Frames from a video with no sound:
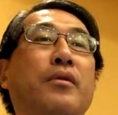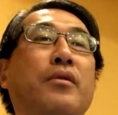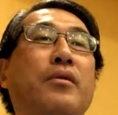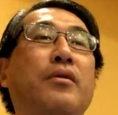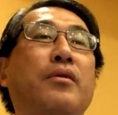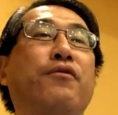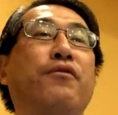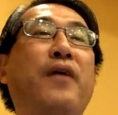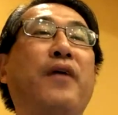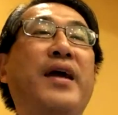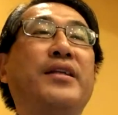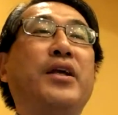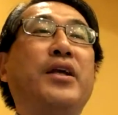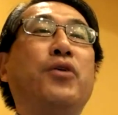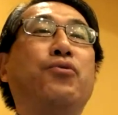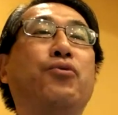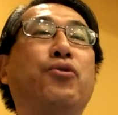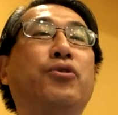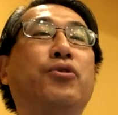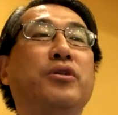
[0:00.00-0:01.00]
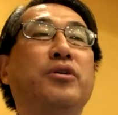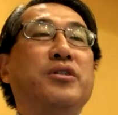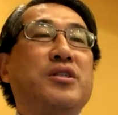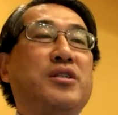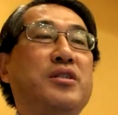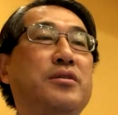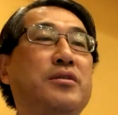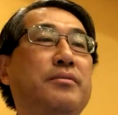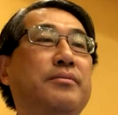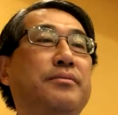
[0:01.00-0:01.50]
finding
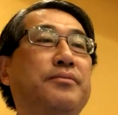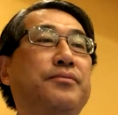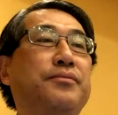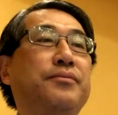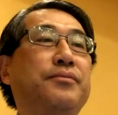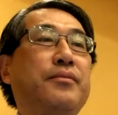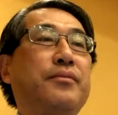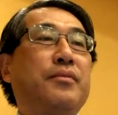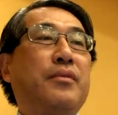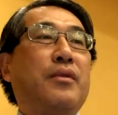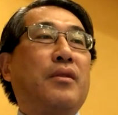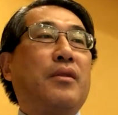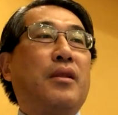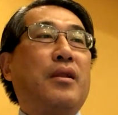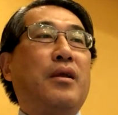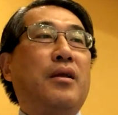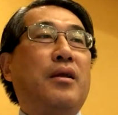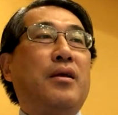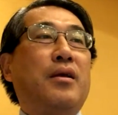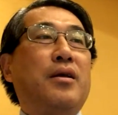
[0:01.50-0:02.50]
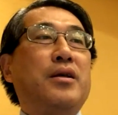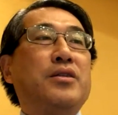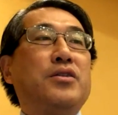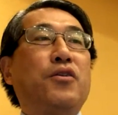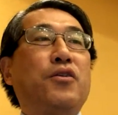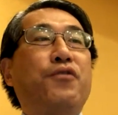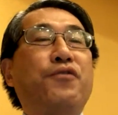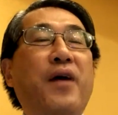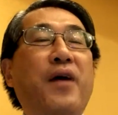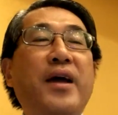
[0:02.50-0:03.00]
rules.
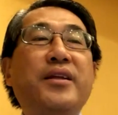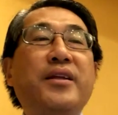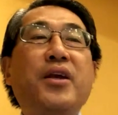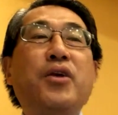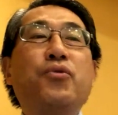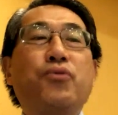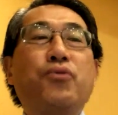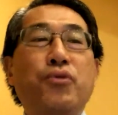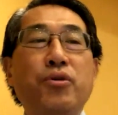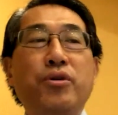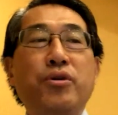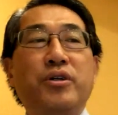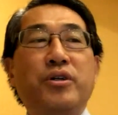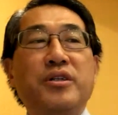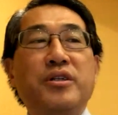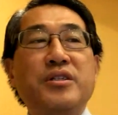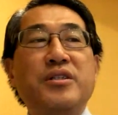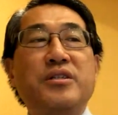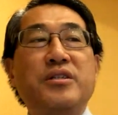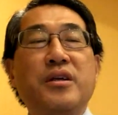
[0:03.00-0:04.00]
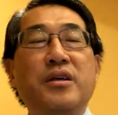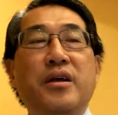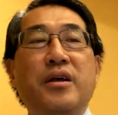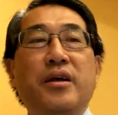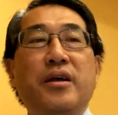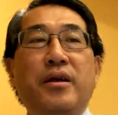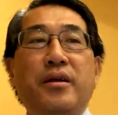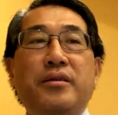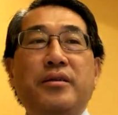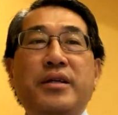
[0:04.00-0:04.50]
So finding rules
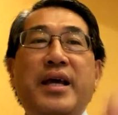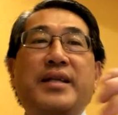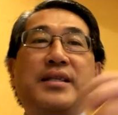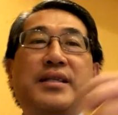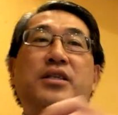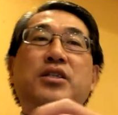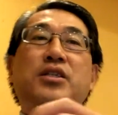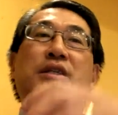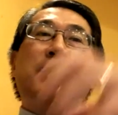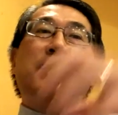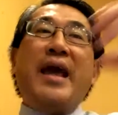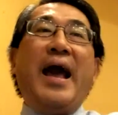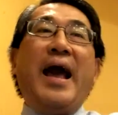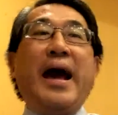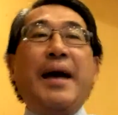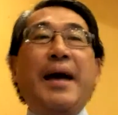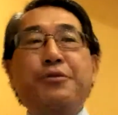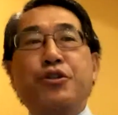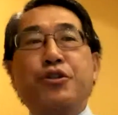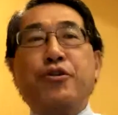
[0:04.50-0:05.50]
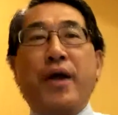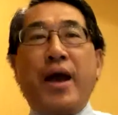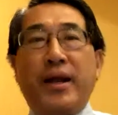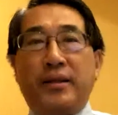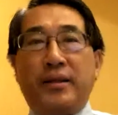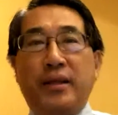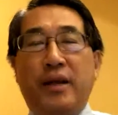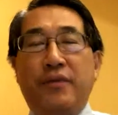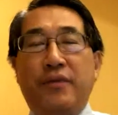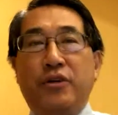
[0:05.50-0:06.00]
takes it to the
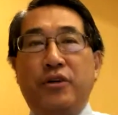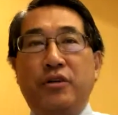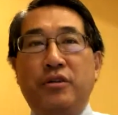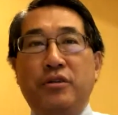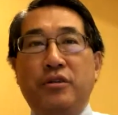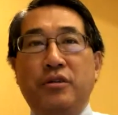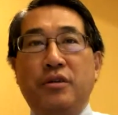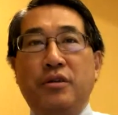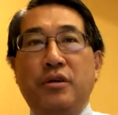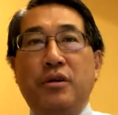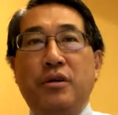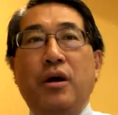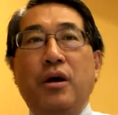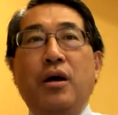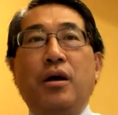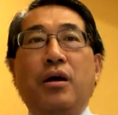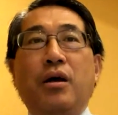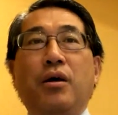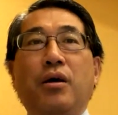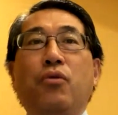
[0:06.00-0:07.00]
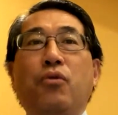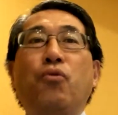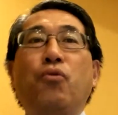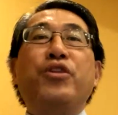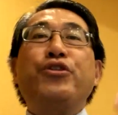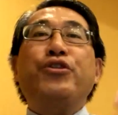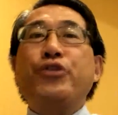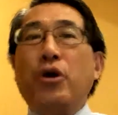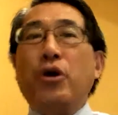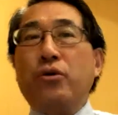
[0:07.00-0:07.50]
abstract level
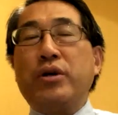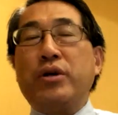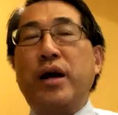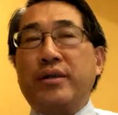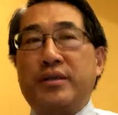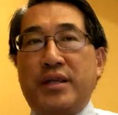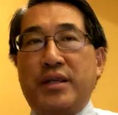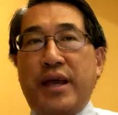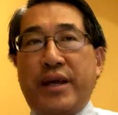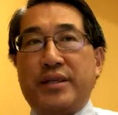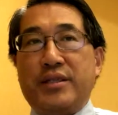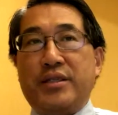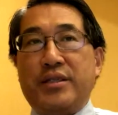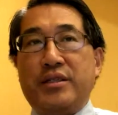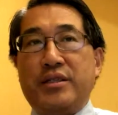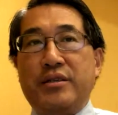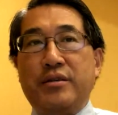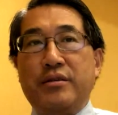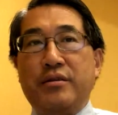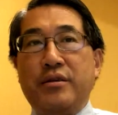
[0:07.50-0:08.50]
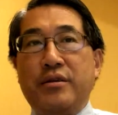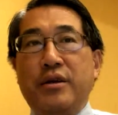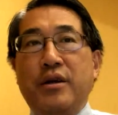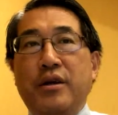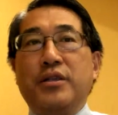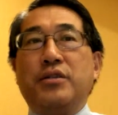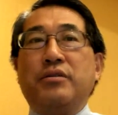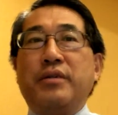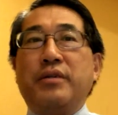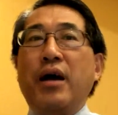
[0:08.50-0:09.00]
with no context.
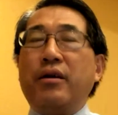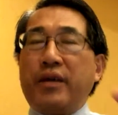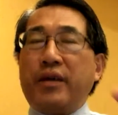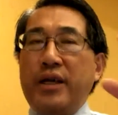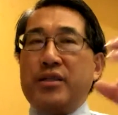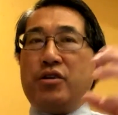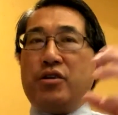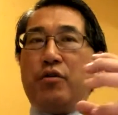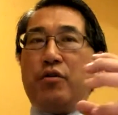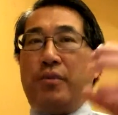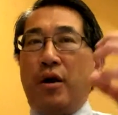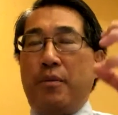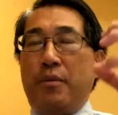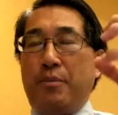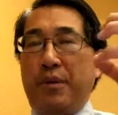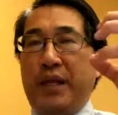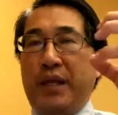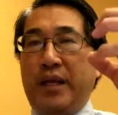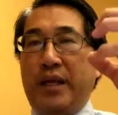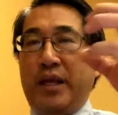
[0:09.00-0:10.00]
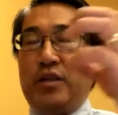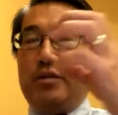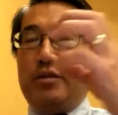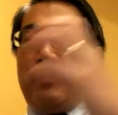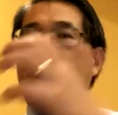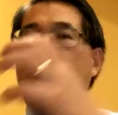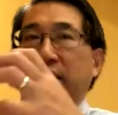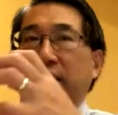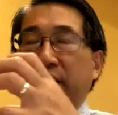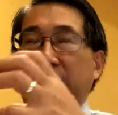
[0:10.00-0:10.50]
So now kids are beginning to
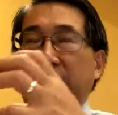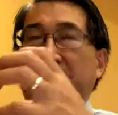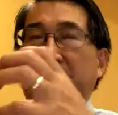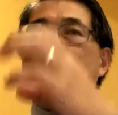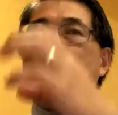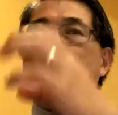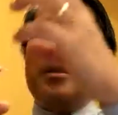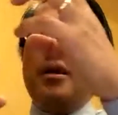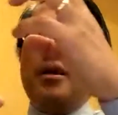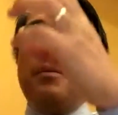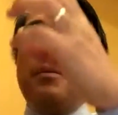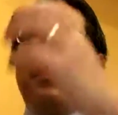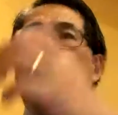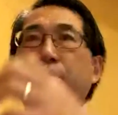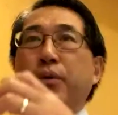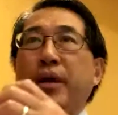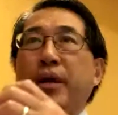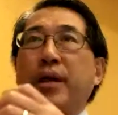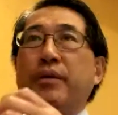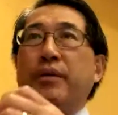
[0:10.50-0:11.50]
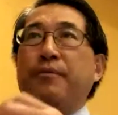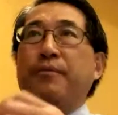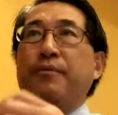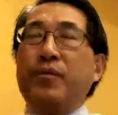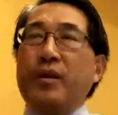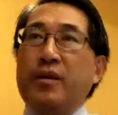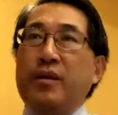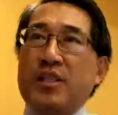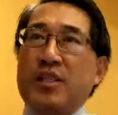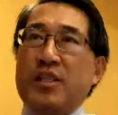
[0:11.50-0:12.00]
make links between
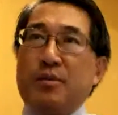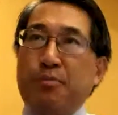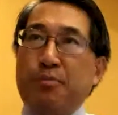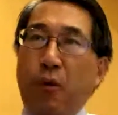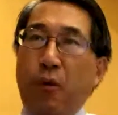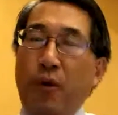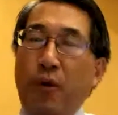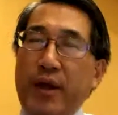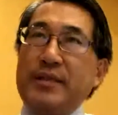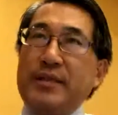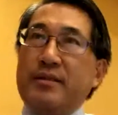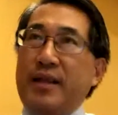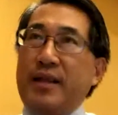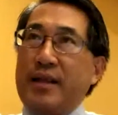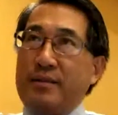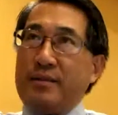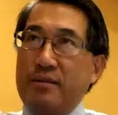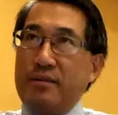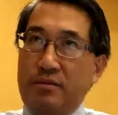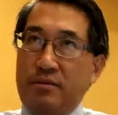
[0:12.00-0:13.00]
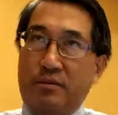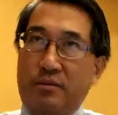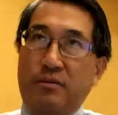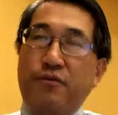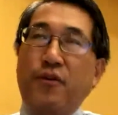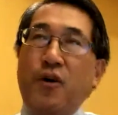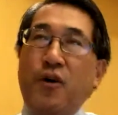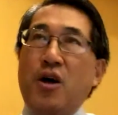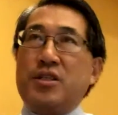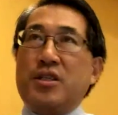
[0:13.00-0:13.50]
this point that
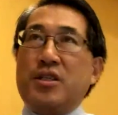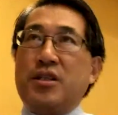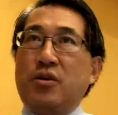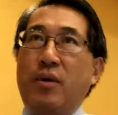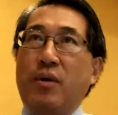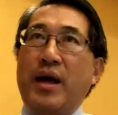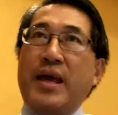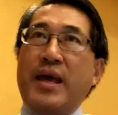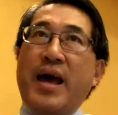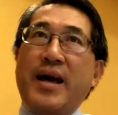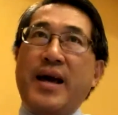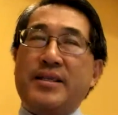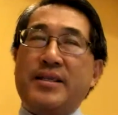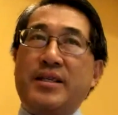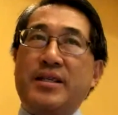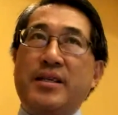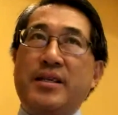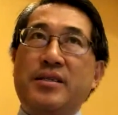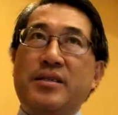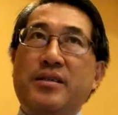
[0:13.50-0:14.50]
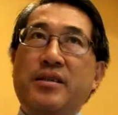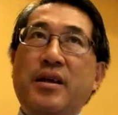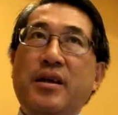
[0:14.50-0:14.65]
falls on the y-axis